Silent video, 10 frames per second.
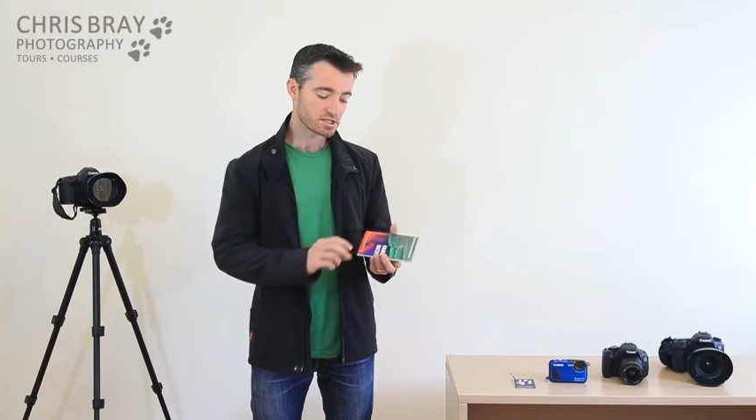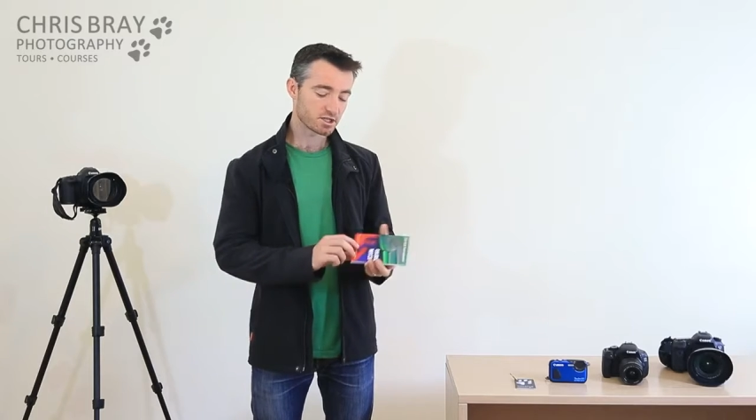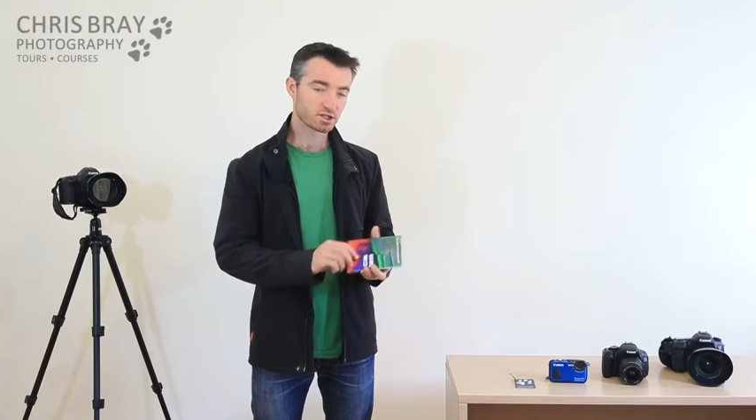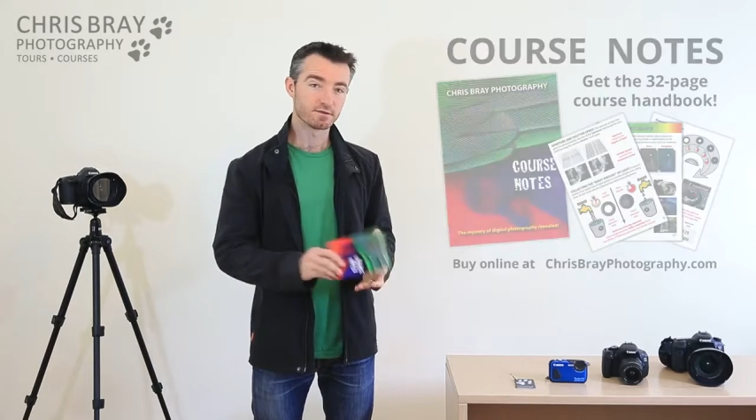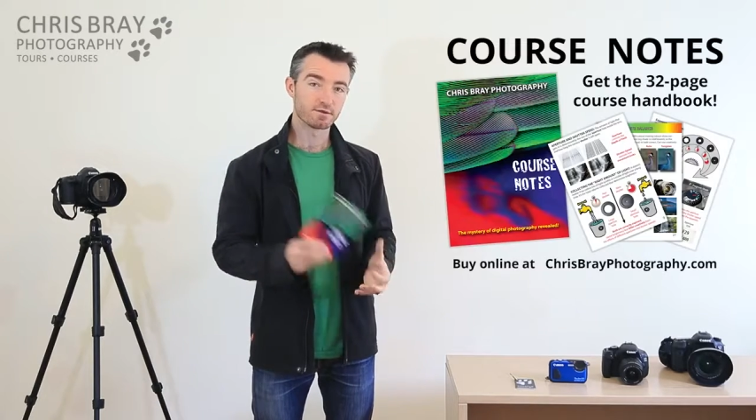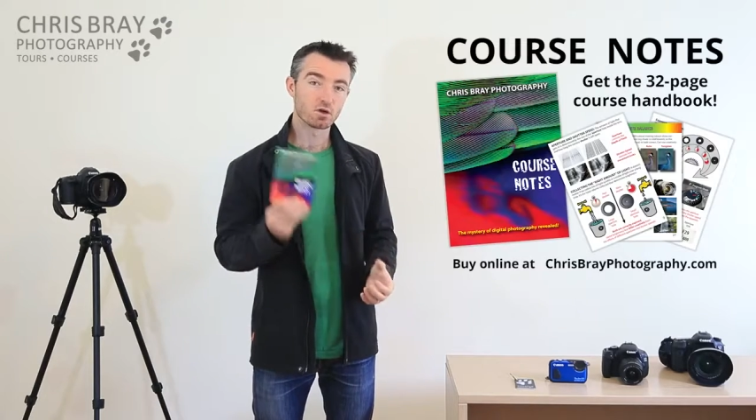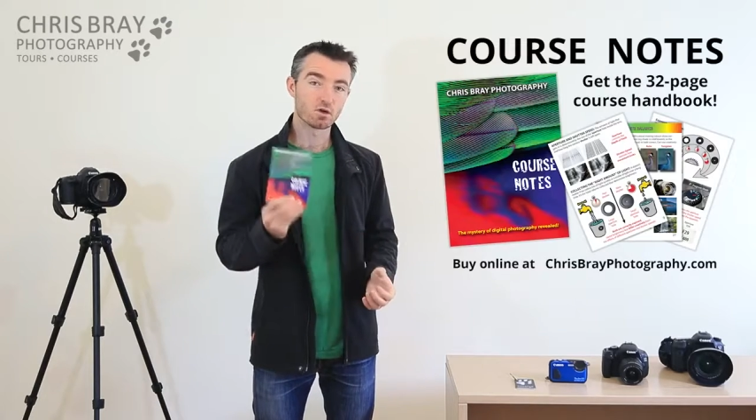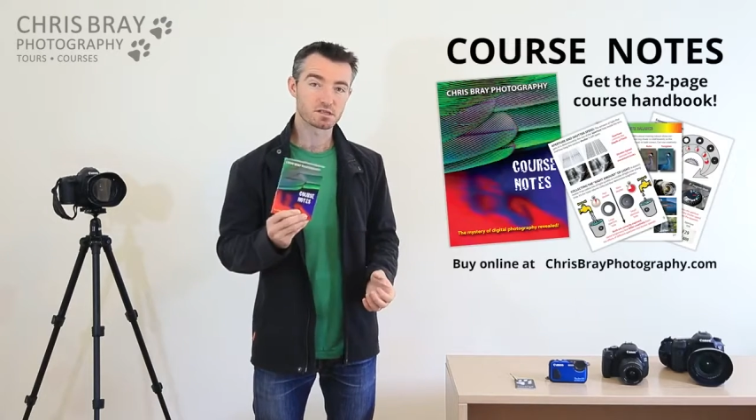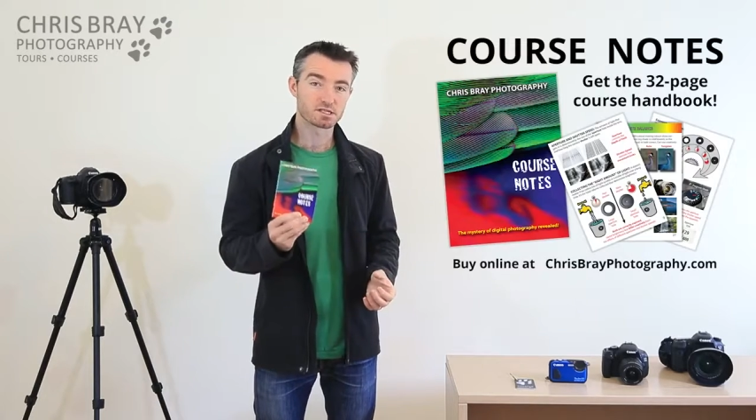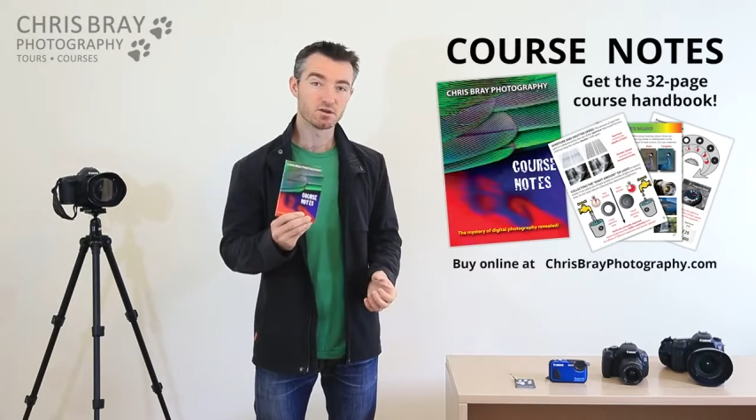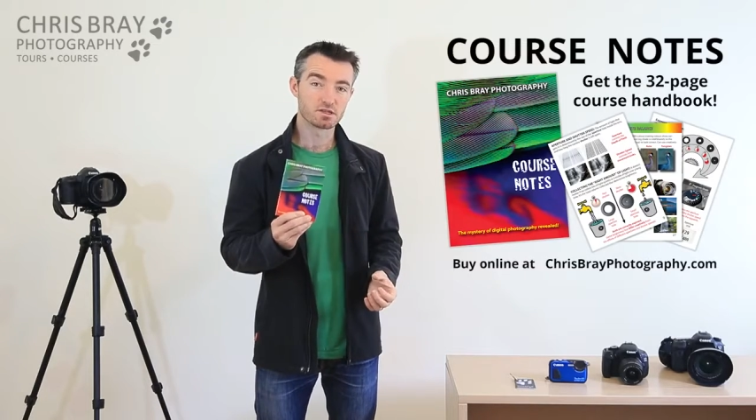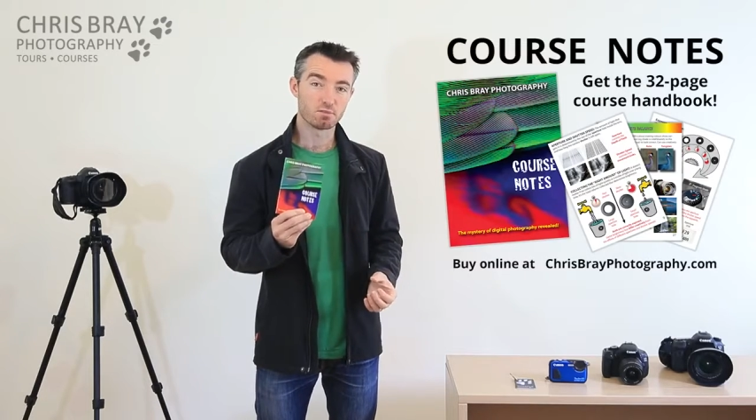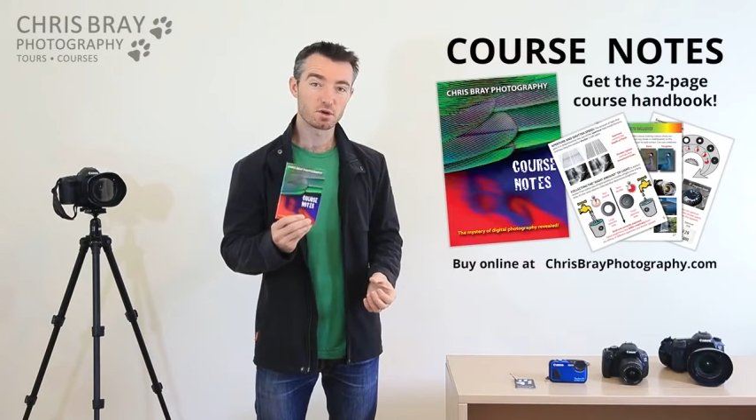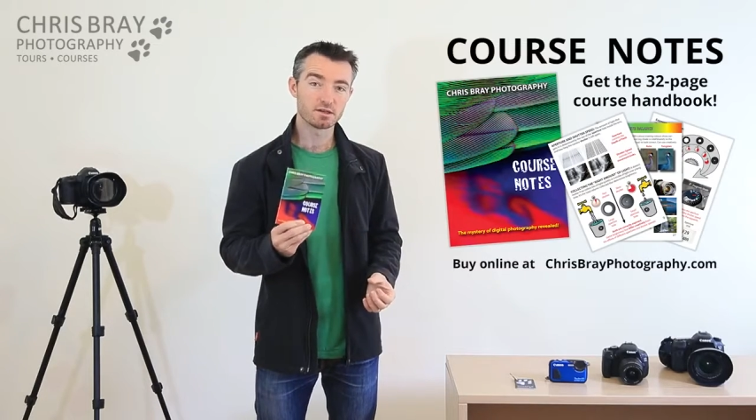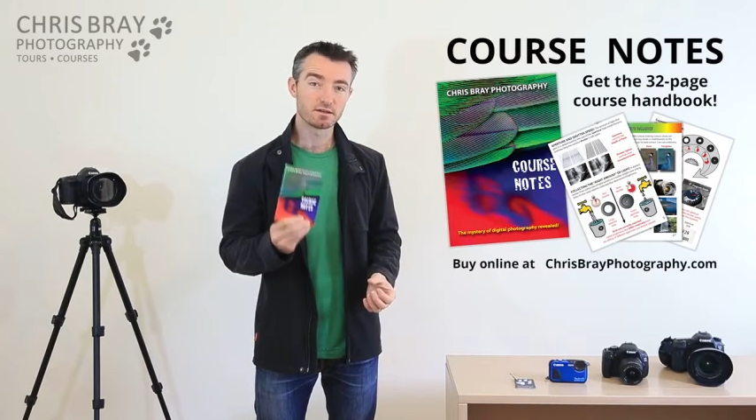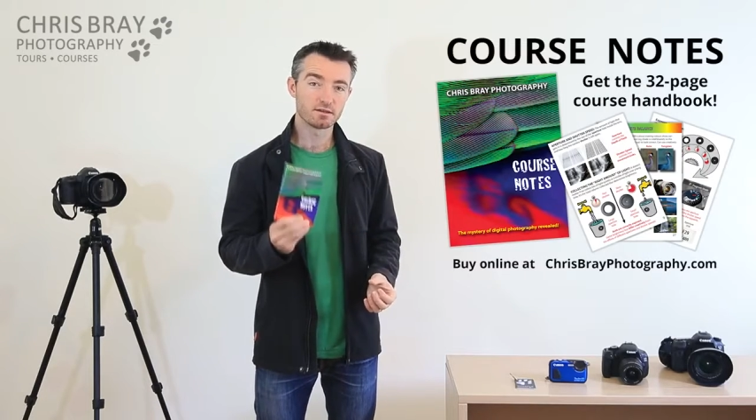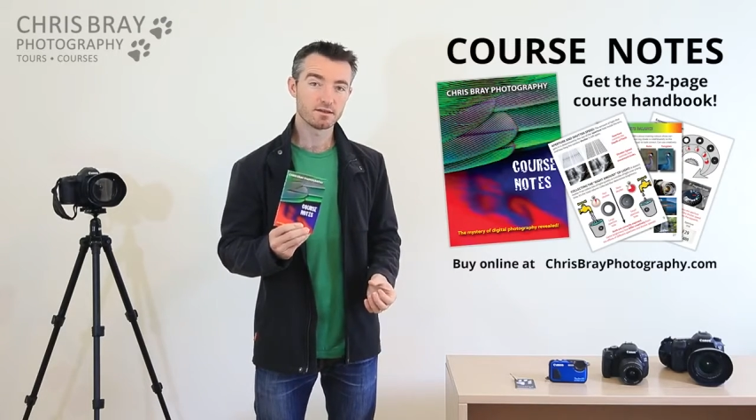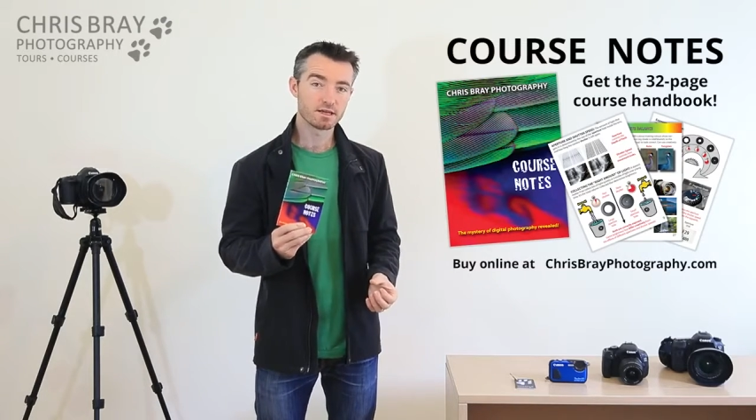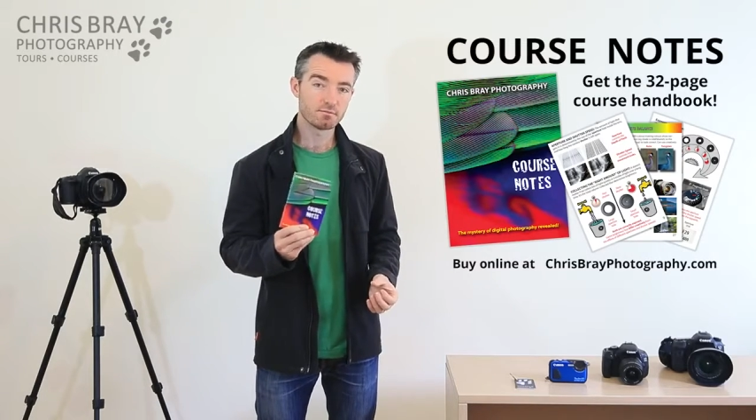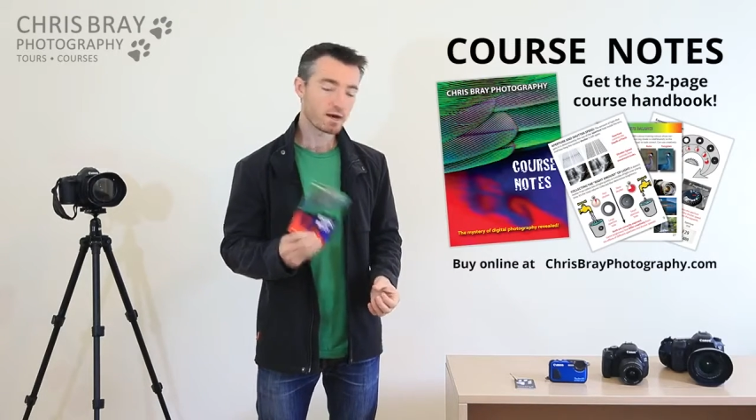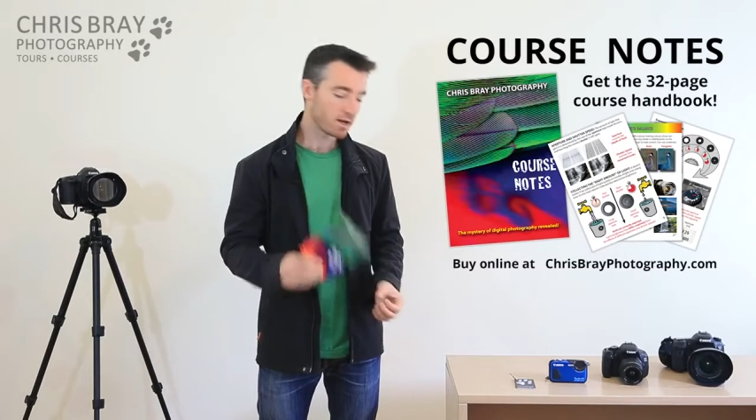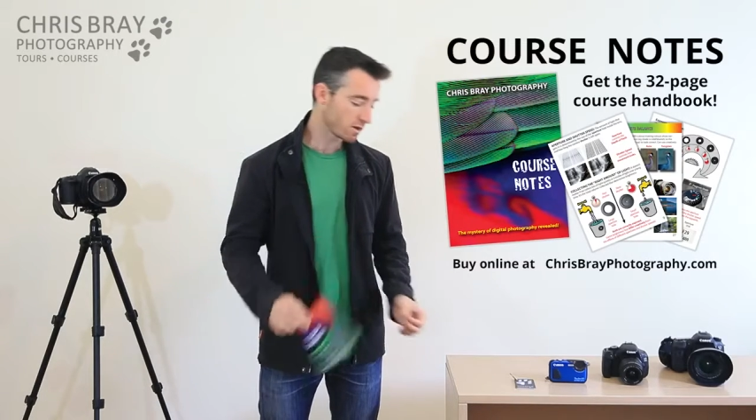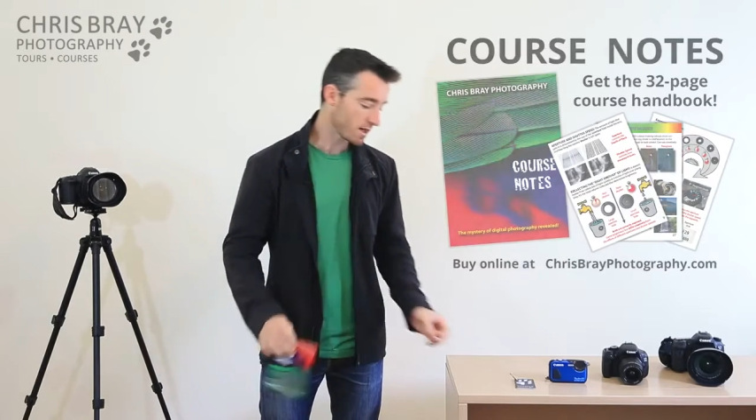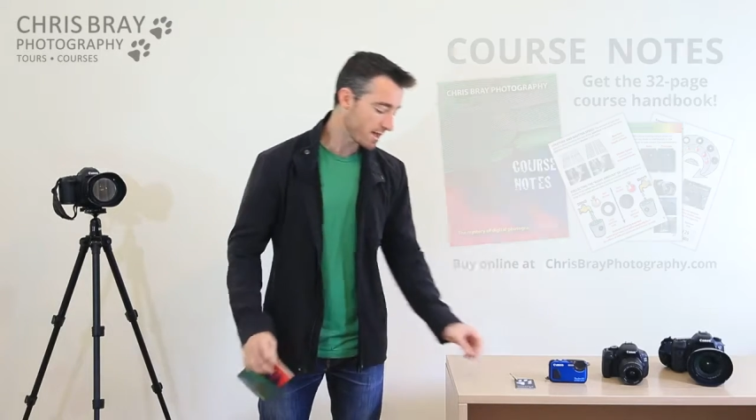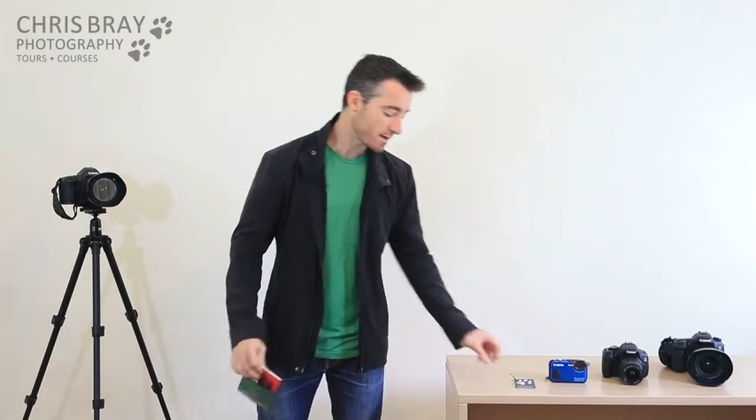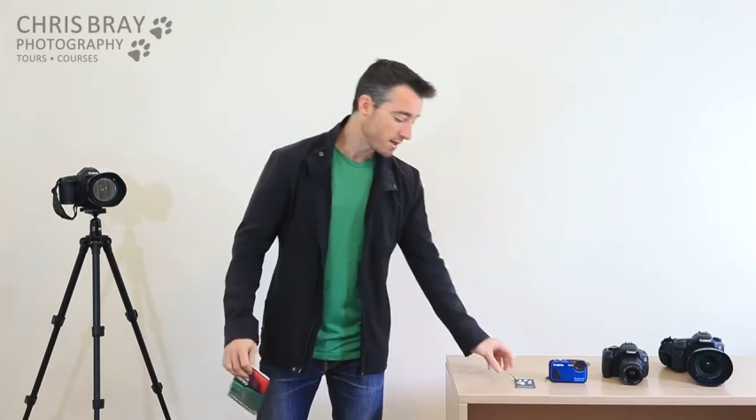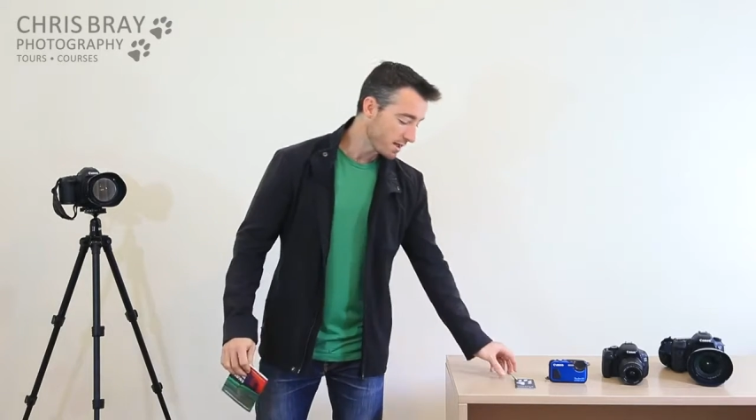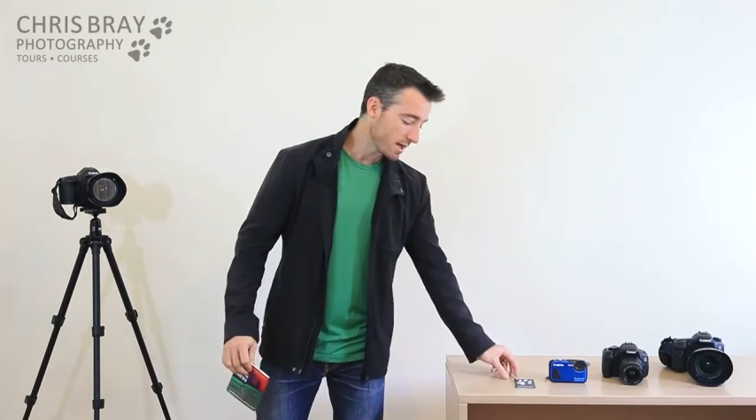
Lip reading: section of the course notes booklet that you can buy online.